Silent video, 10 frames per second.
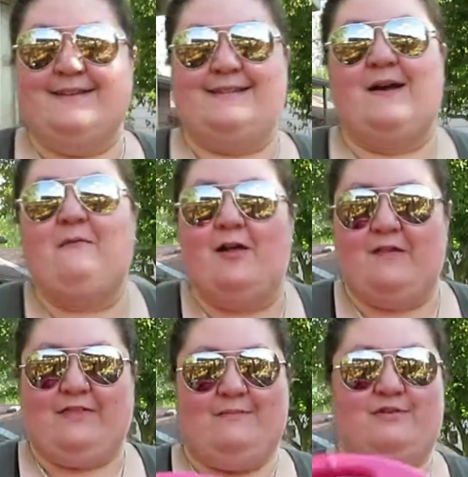so one
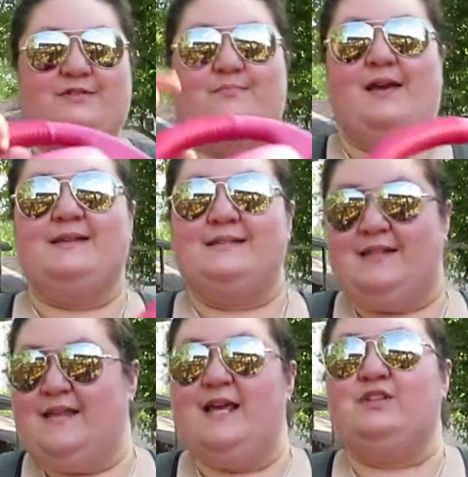of the most basic
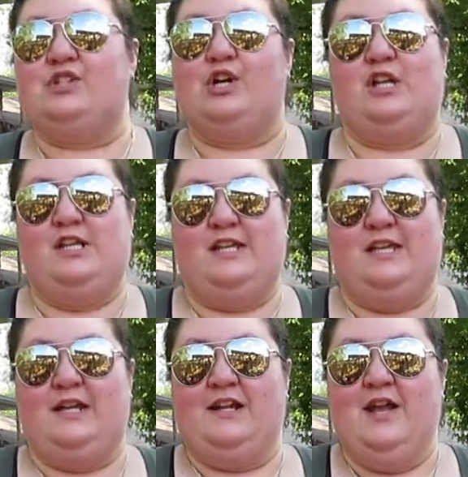things you're going to
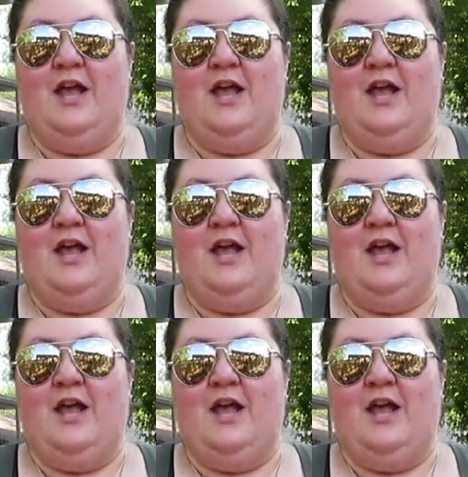need